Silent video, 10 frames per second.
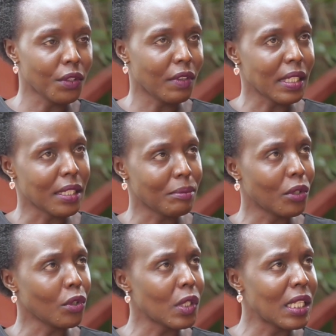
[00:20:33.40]
university,
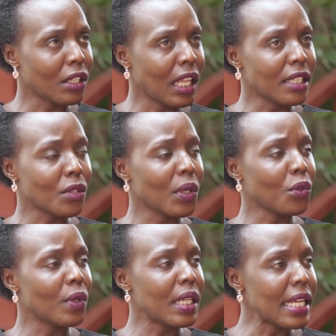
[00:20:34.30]
because that is
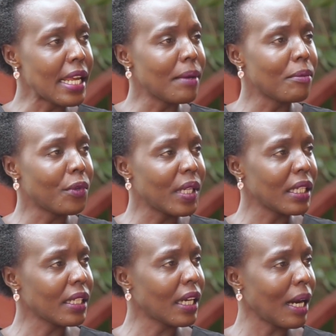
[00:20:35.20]
when your name
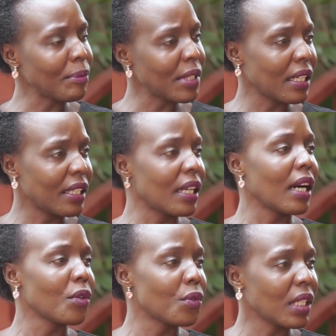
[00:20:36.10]
really captured the
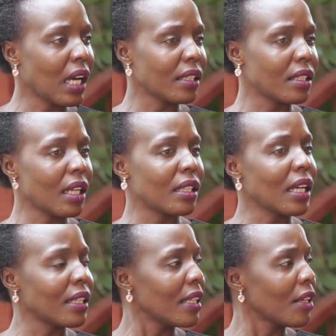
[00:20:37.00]
country at
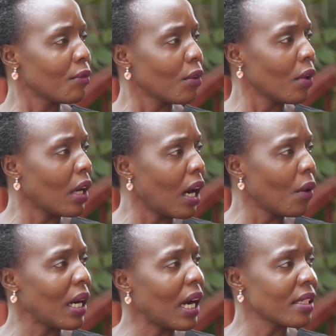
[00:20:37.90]
that level.
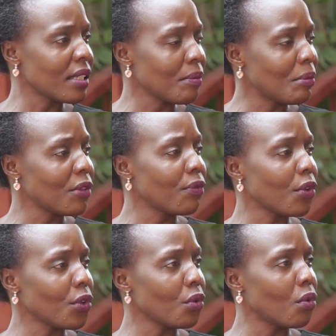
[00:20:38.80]
How has it been
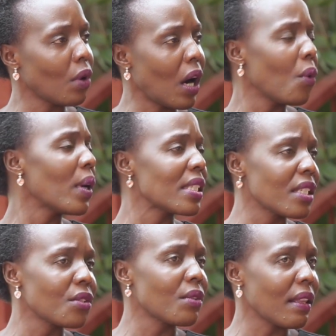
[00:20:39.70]
for you? How
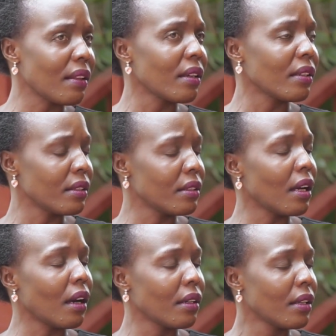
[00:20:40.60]
was it rather,
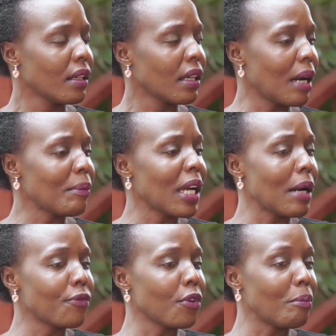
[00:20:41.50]
coming
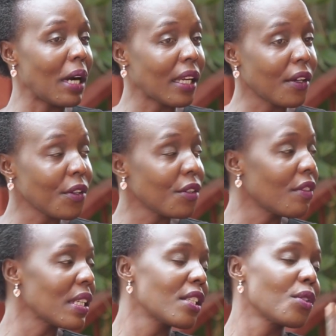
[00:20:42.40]
up from Makerere
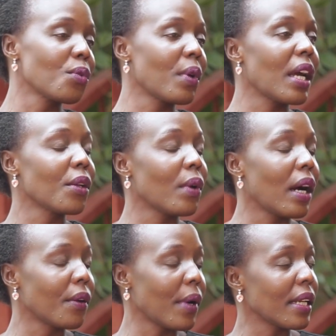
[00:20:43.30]
University to where you
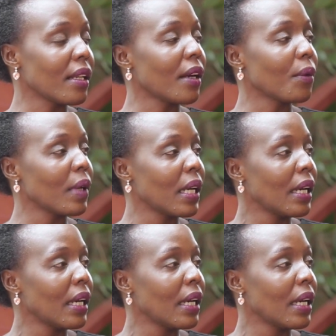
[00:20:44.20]
are right now?